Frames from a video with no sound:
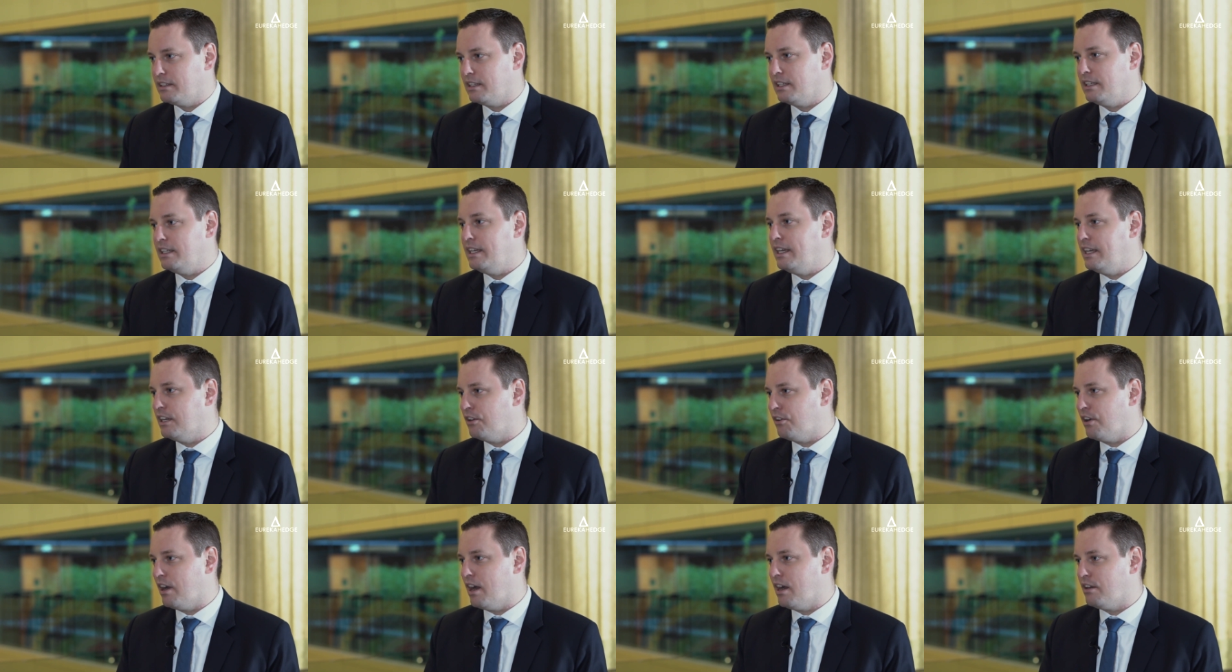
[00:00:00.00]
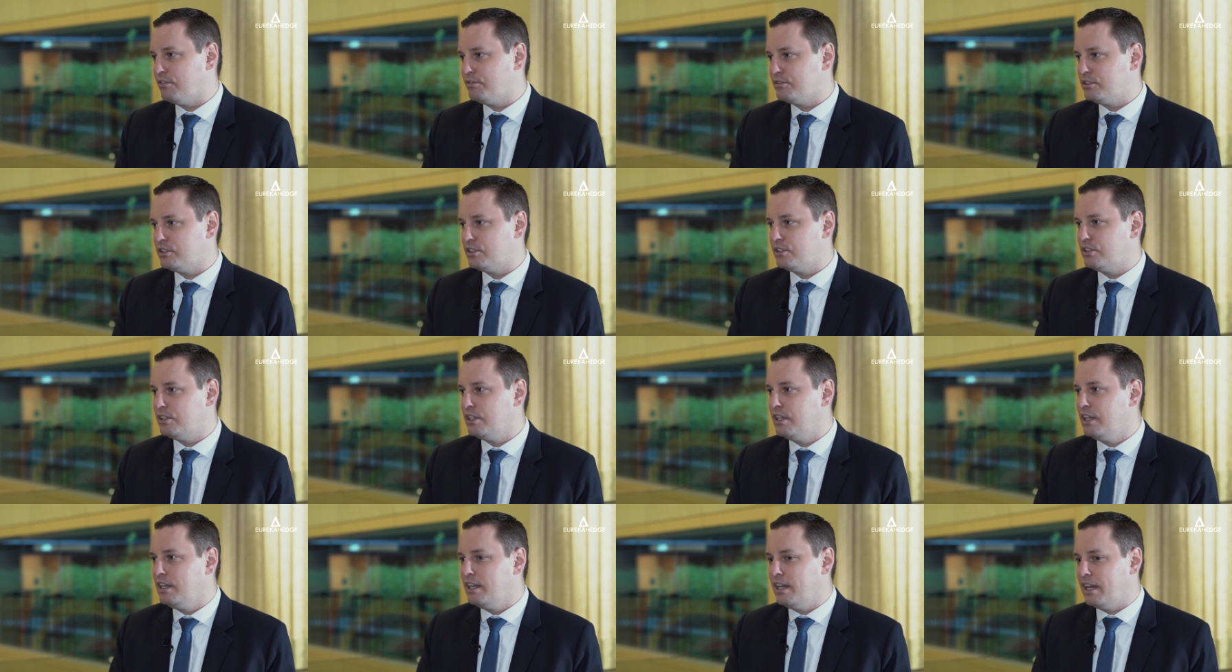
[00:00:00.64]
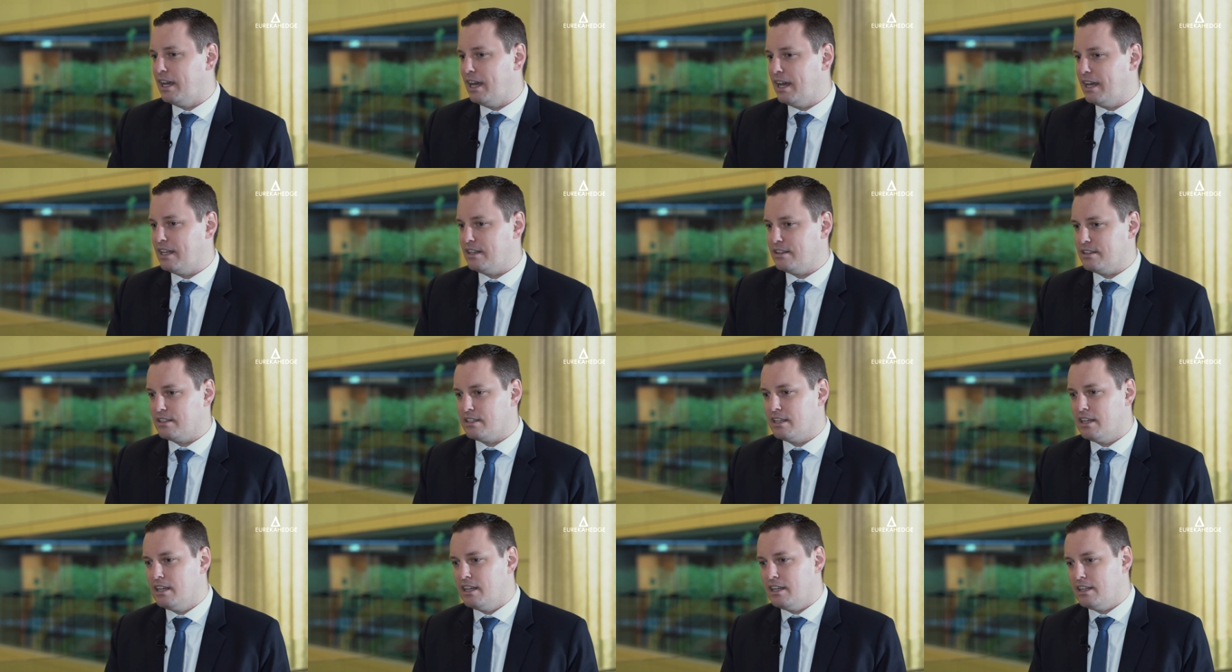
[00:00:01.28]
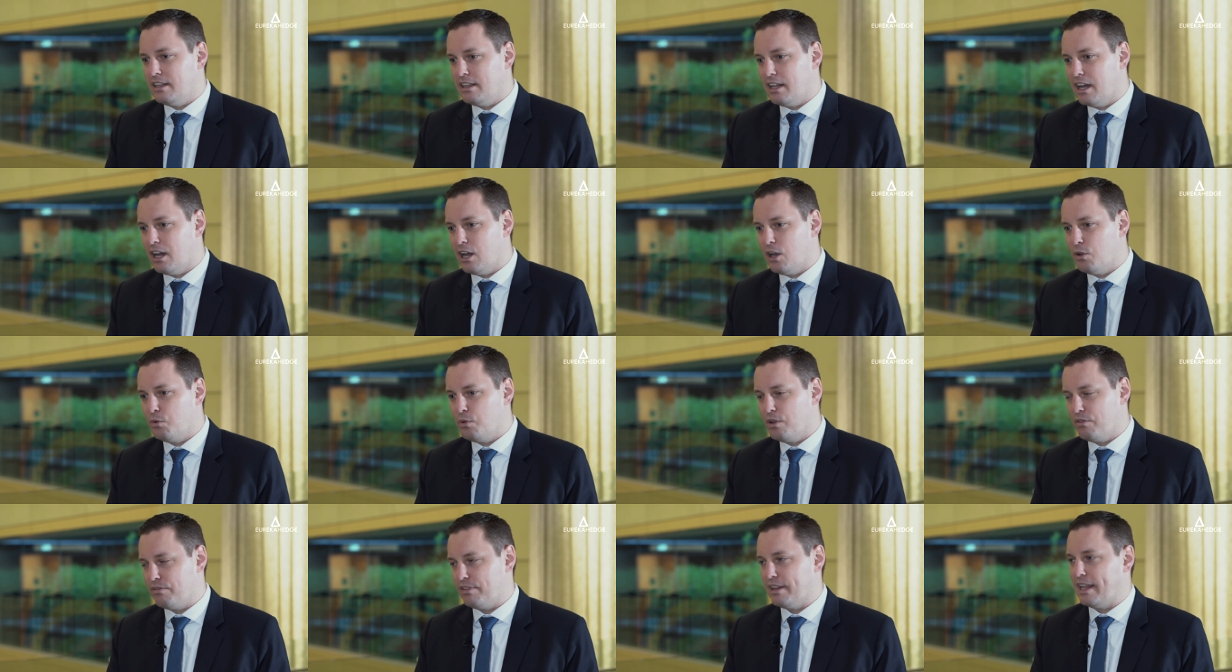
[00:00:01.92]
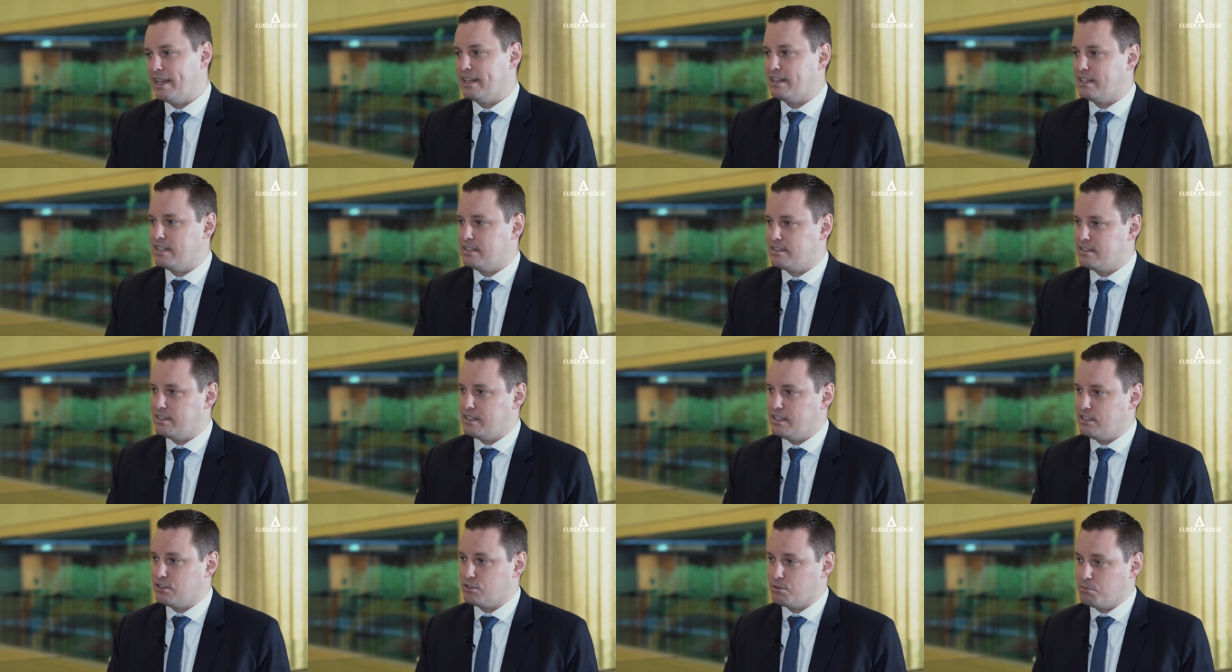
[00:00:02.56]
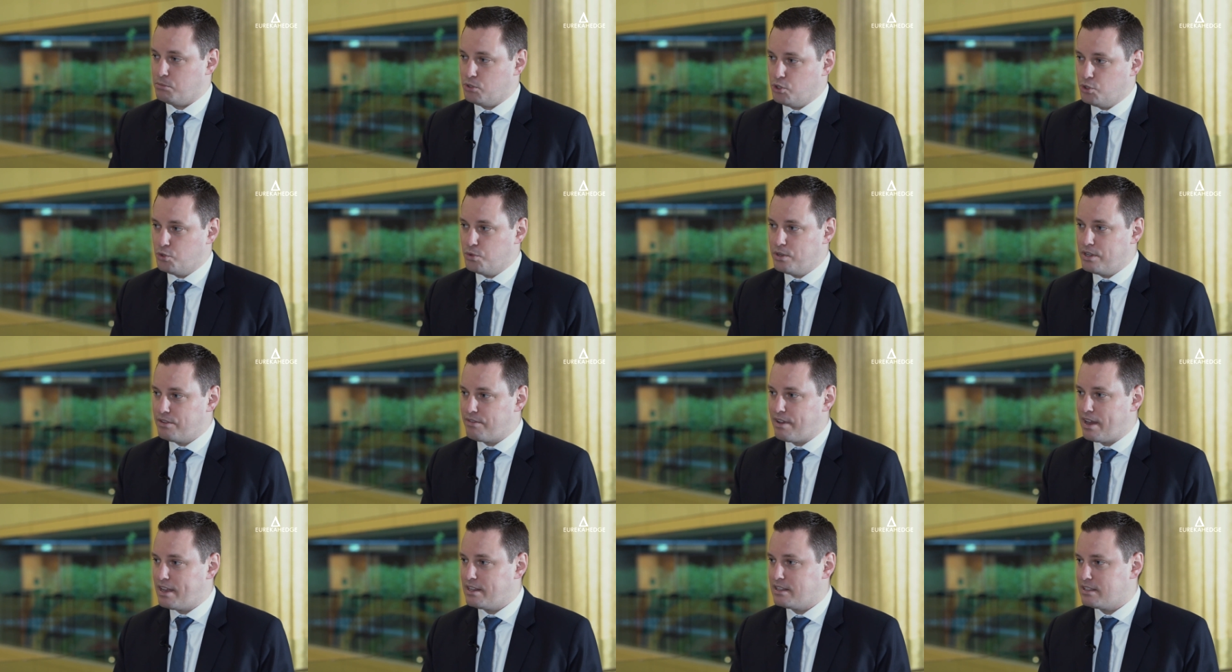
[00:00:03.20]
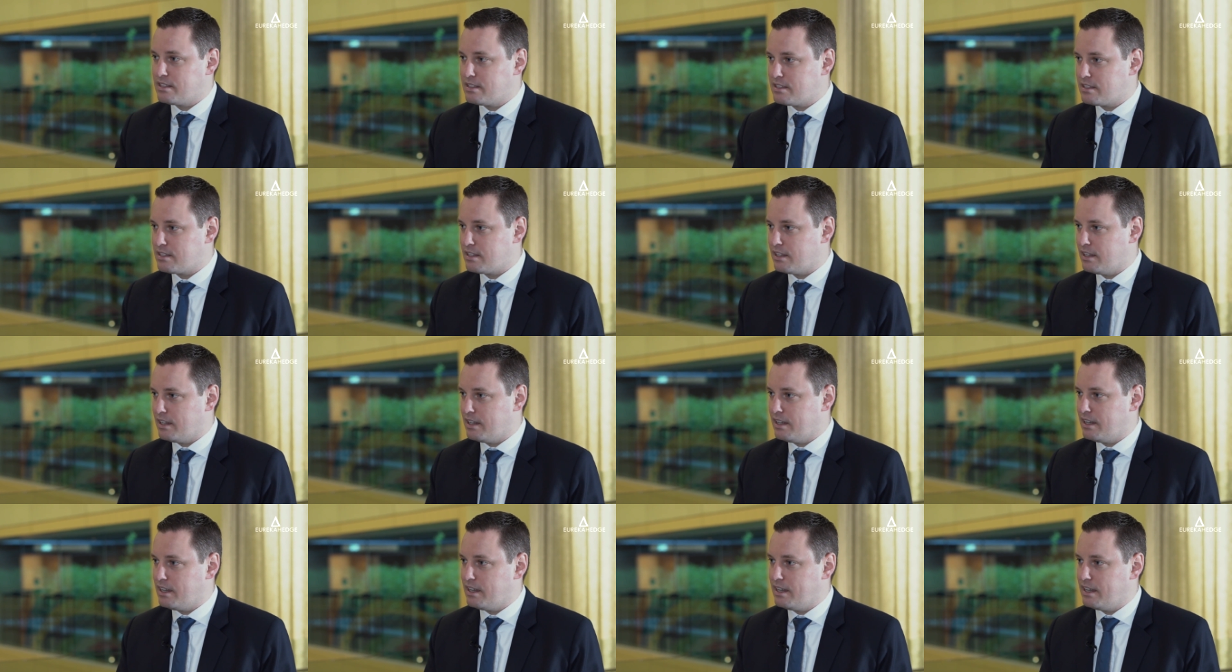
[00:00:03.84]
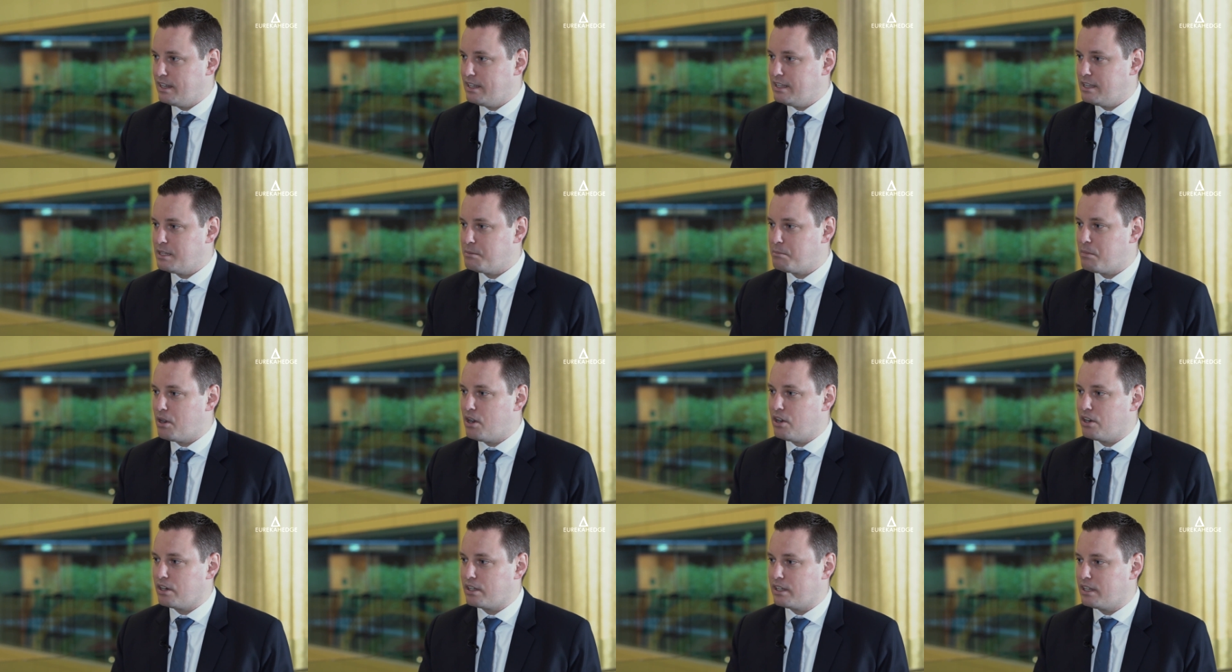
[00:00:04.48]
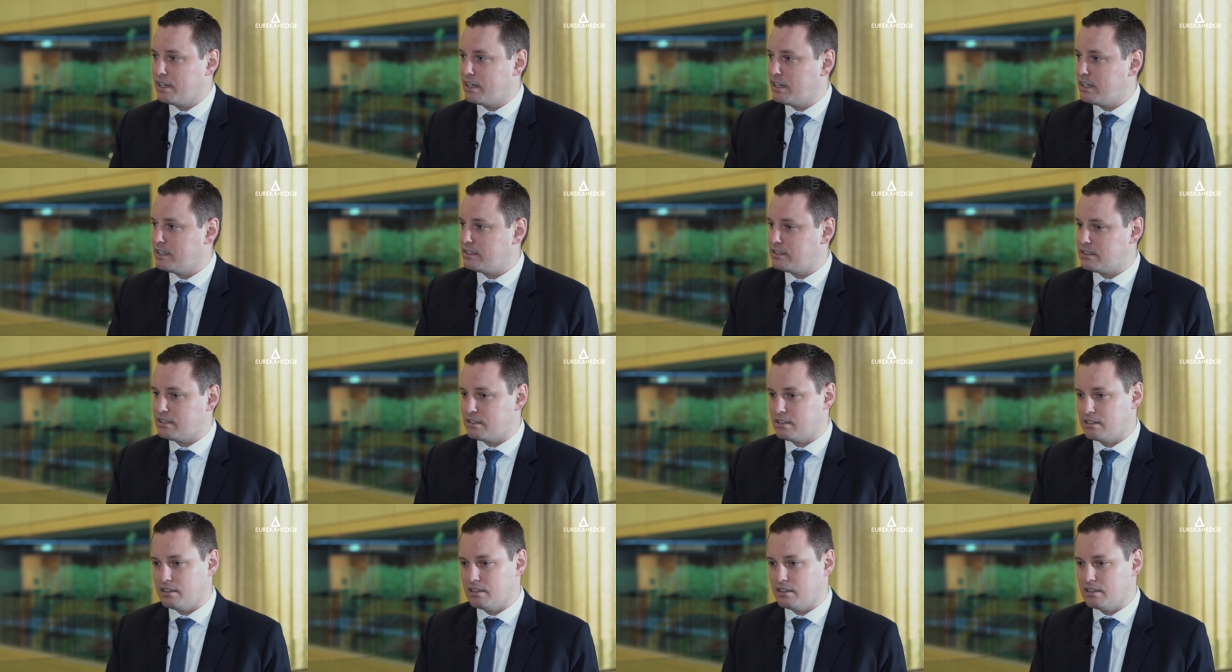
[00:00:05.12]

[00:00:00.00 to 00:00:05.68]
the year after, and now we've lately seen some new events uh, in the market,